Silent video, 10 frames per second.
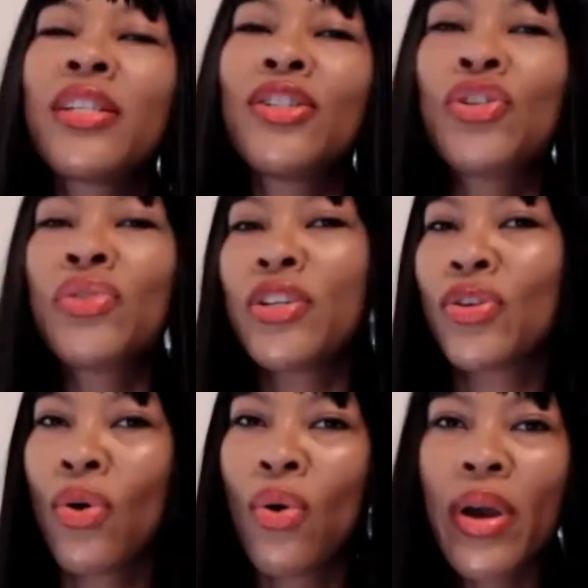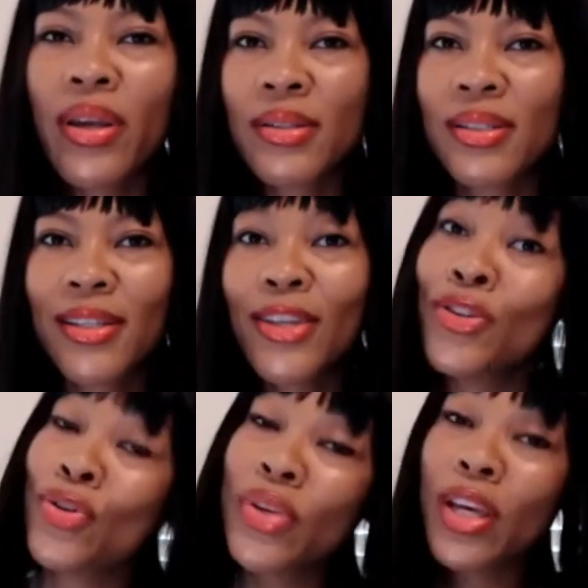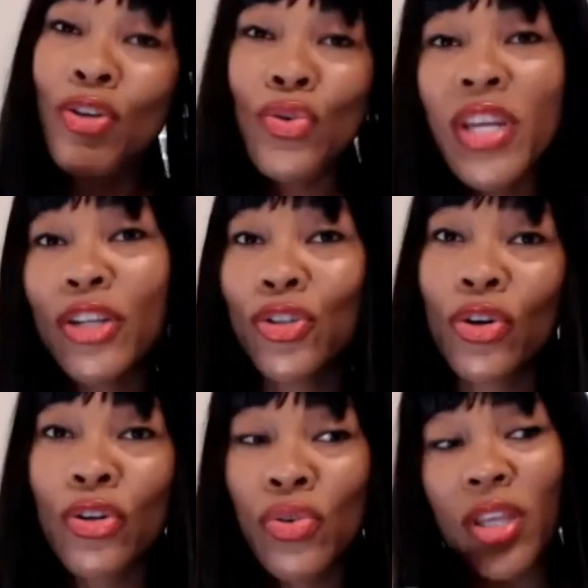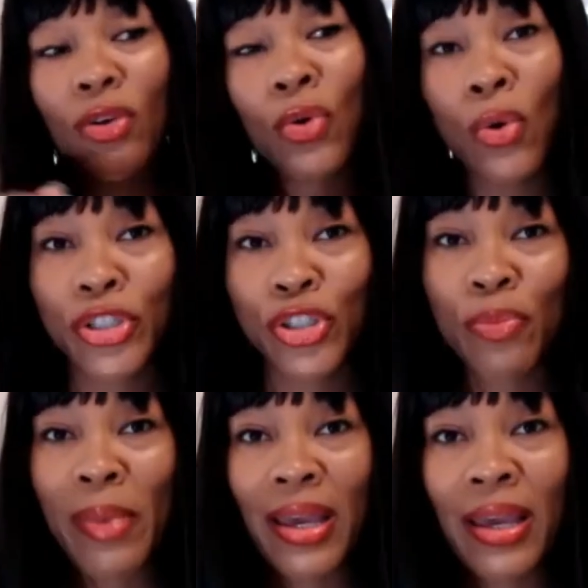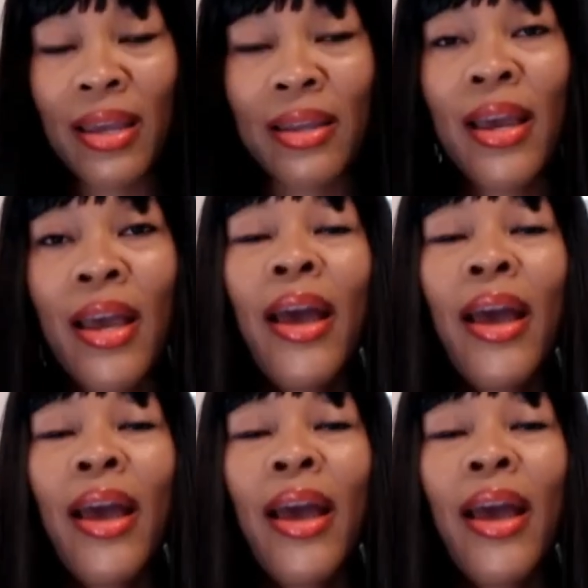since you need your coins, you you need your you need the coins you're making,